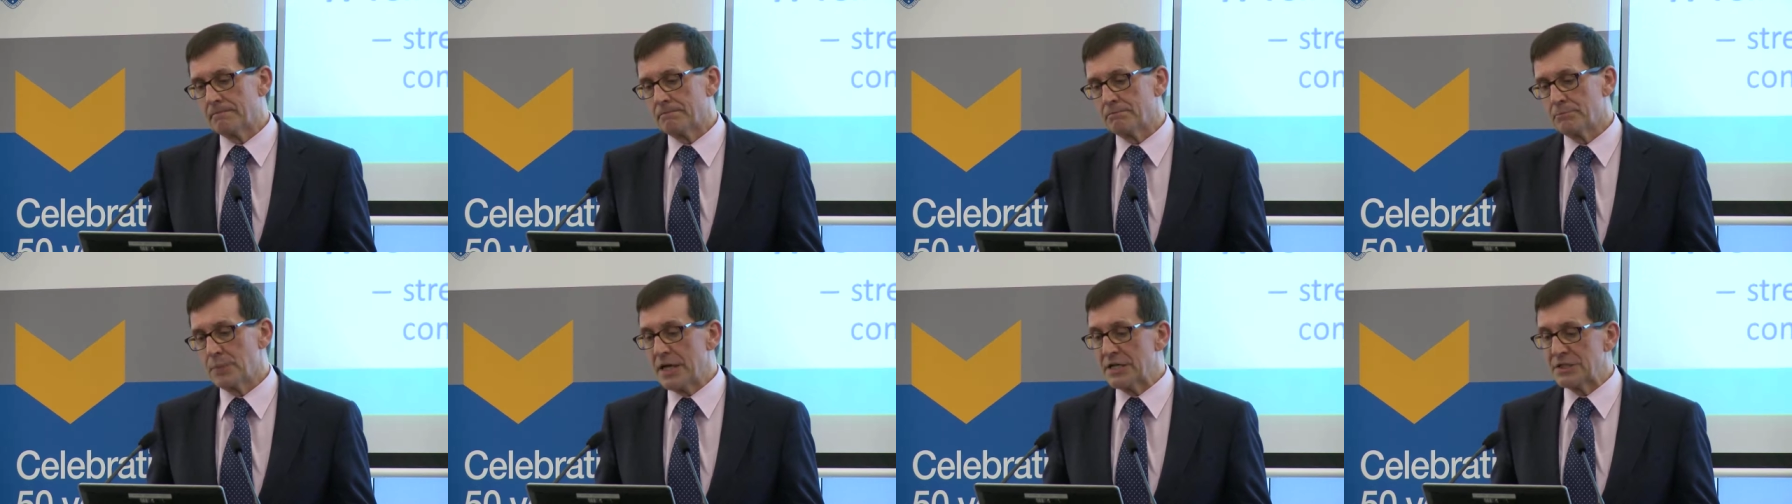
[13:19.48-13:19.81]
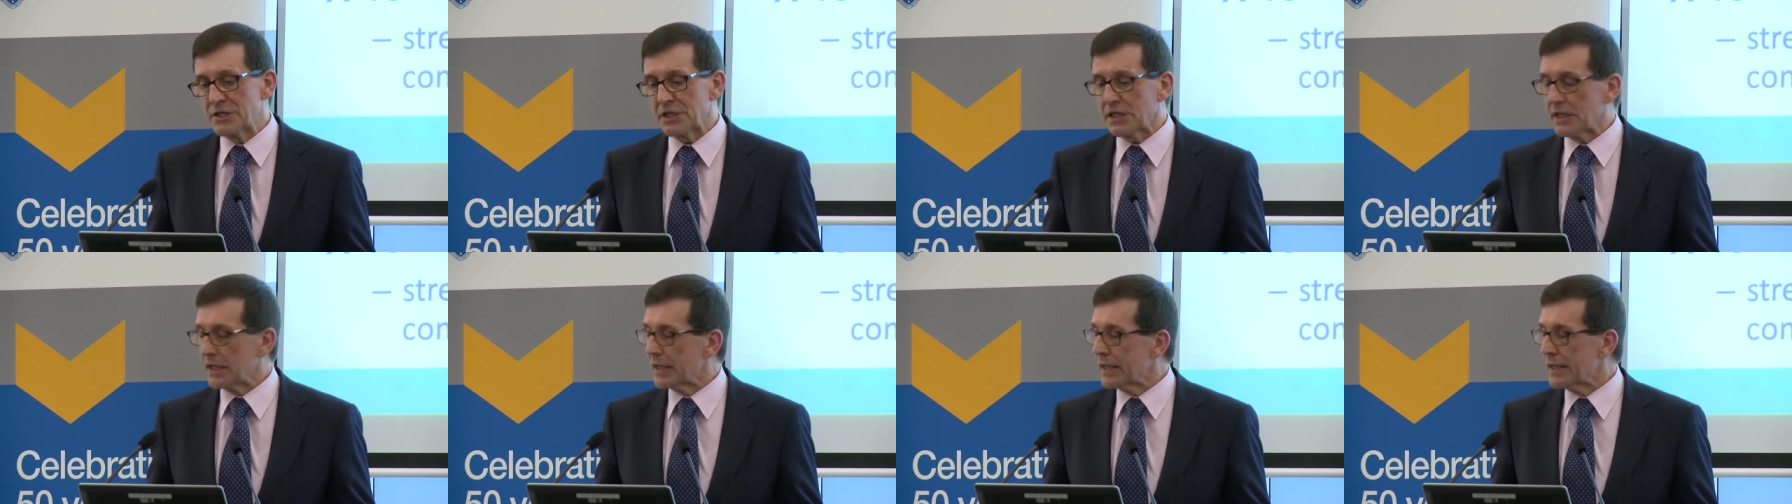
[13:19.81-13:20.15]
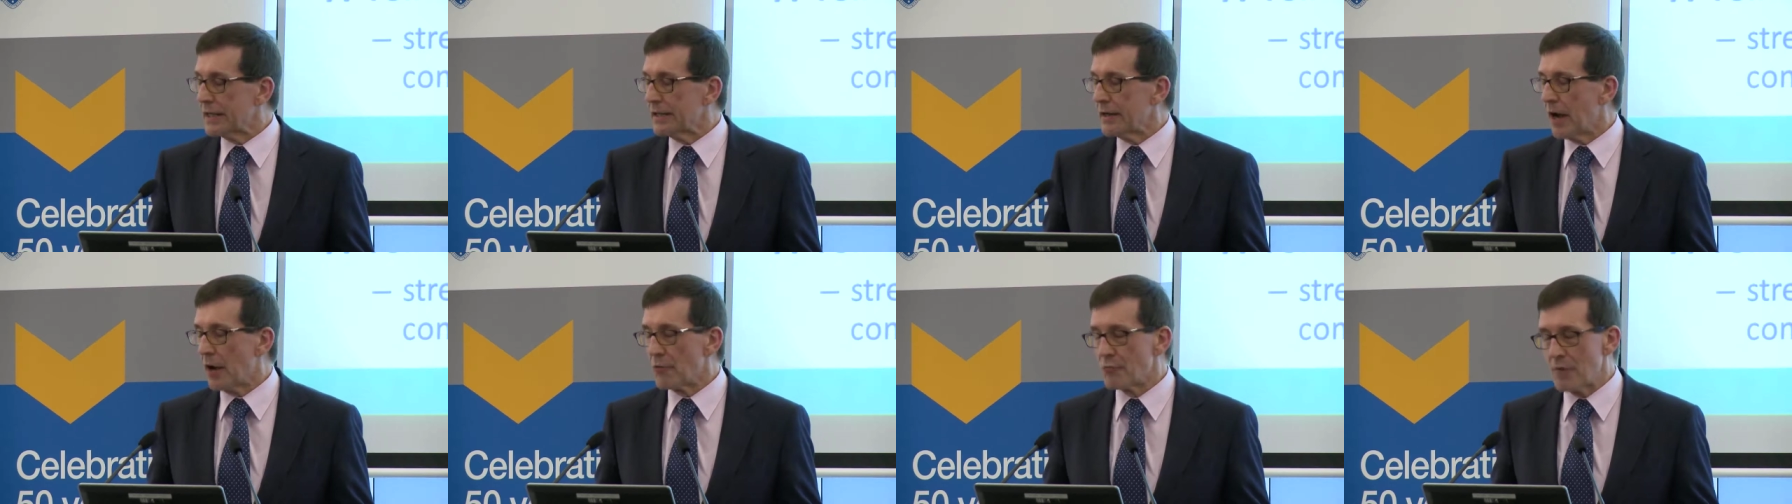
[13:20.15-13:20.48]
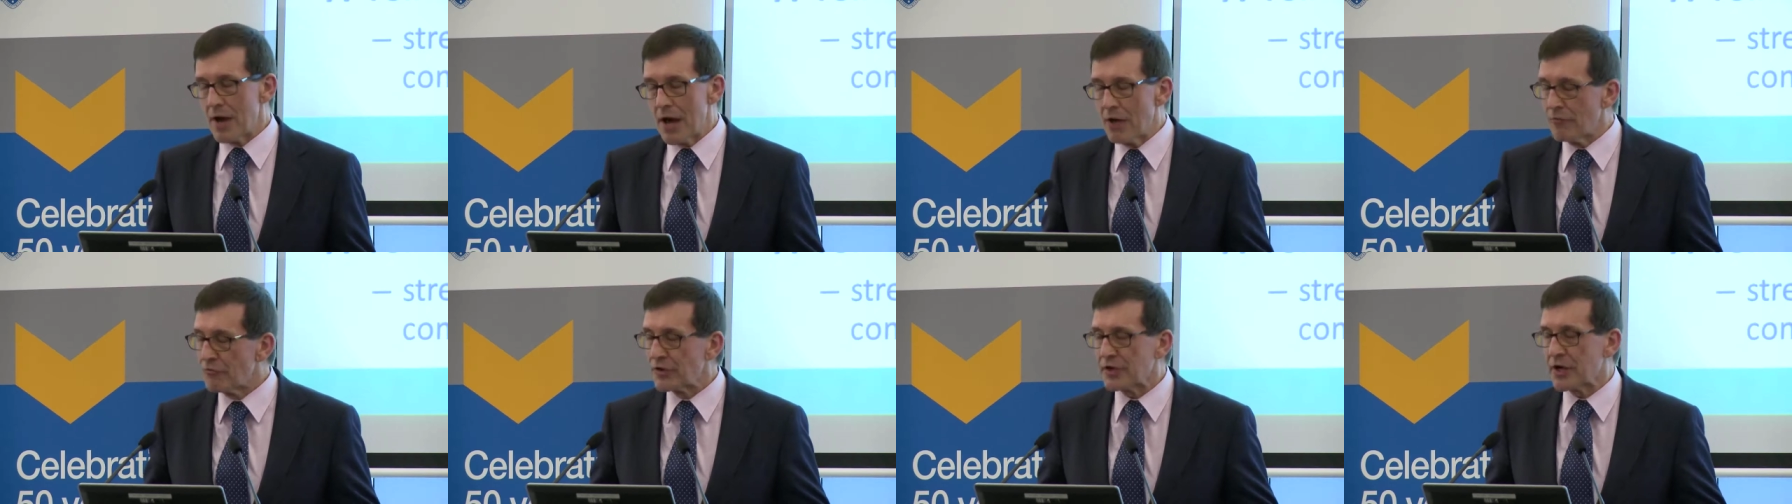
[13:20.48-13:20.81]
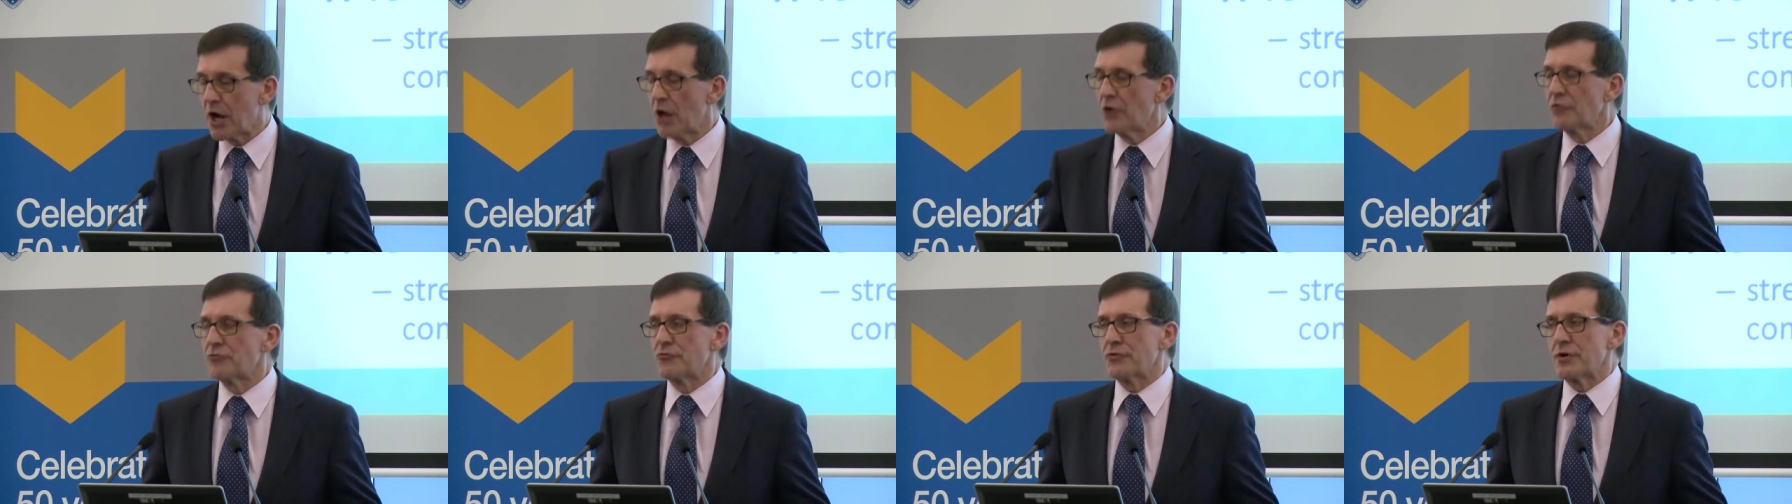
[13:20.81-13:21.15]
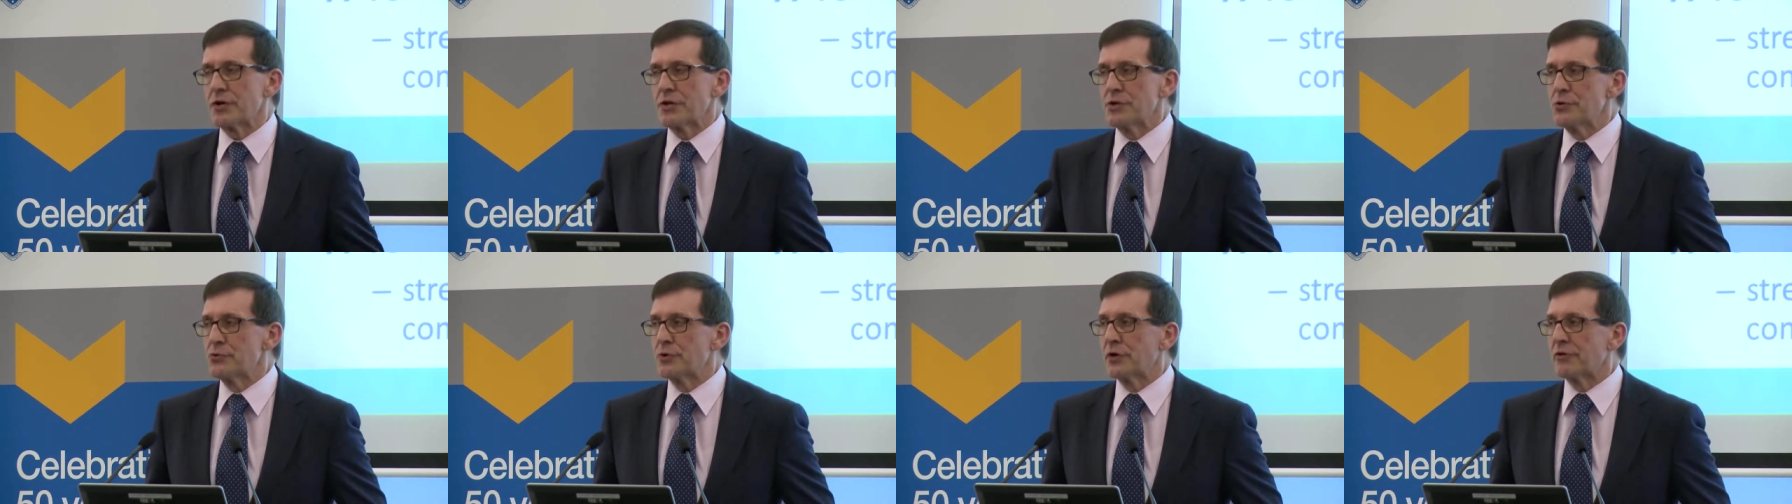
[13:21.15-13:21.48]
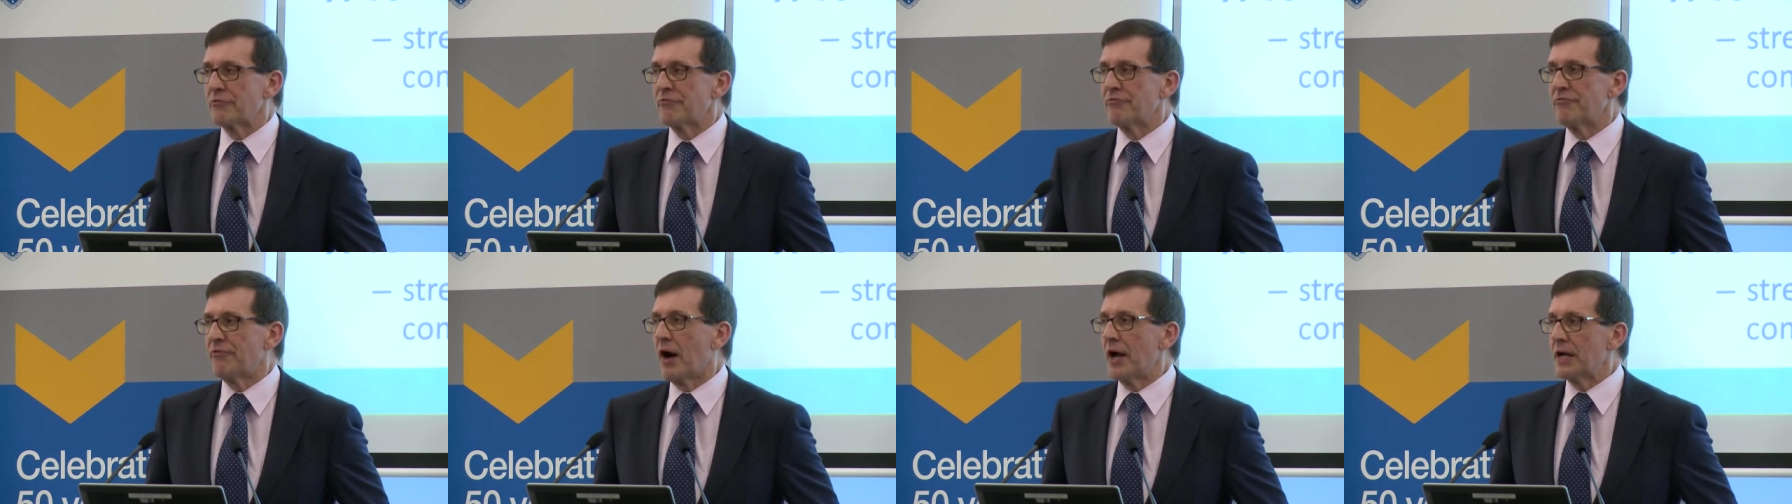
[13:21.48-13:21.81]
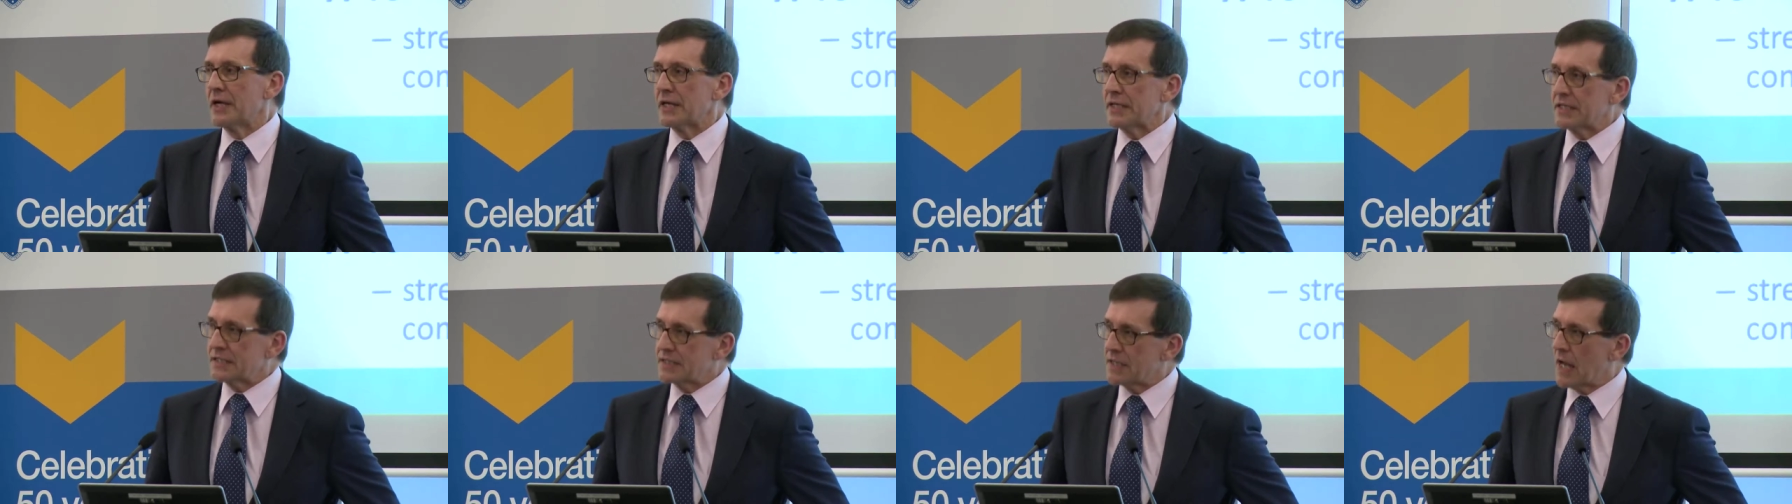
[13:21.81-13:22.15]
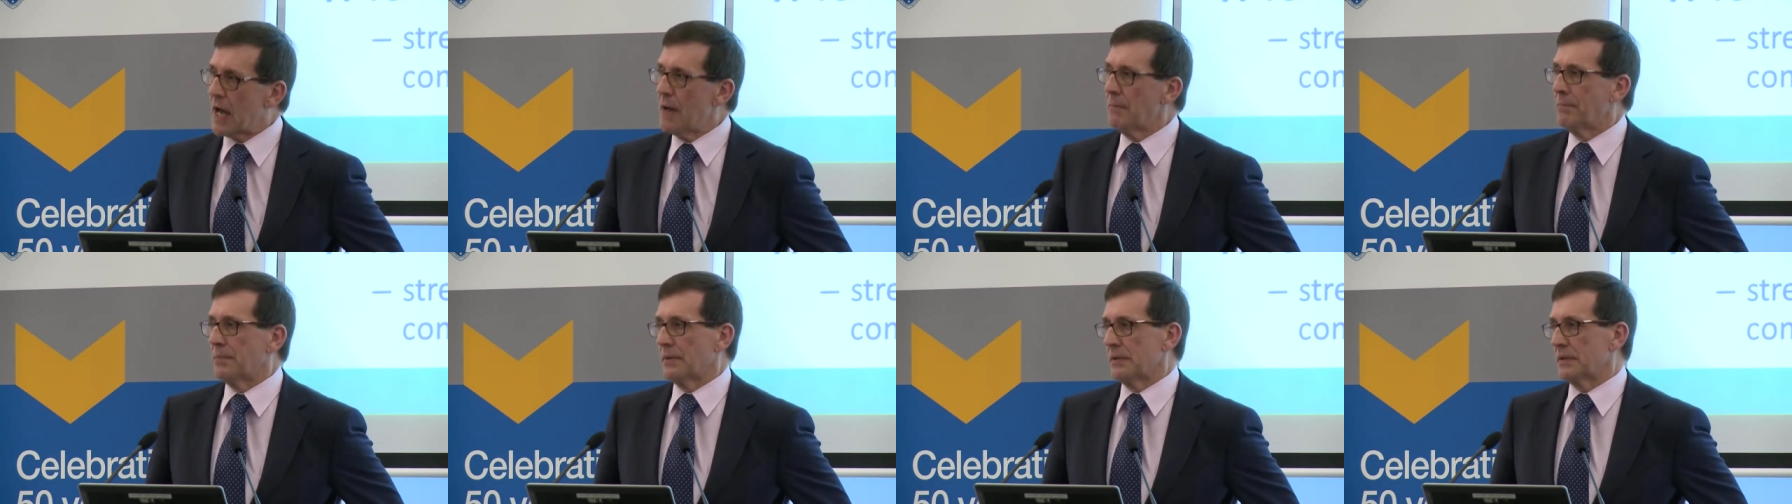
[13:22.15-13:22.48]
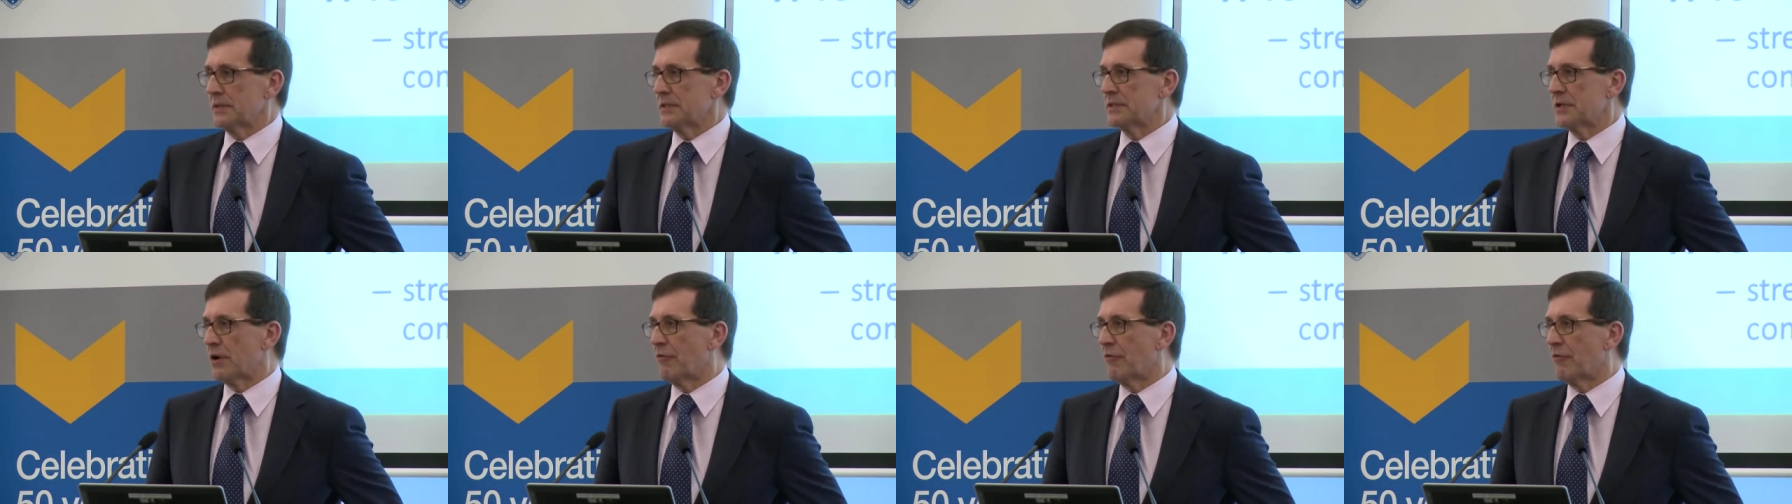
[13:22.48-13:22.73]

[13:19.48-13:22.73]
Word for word: basically around the country you can find examples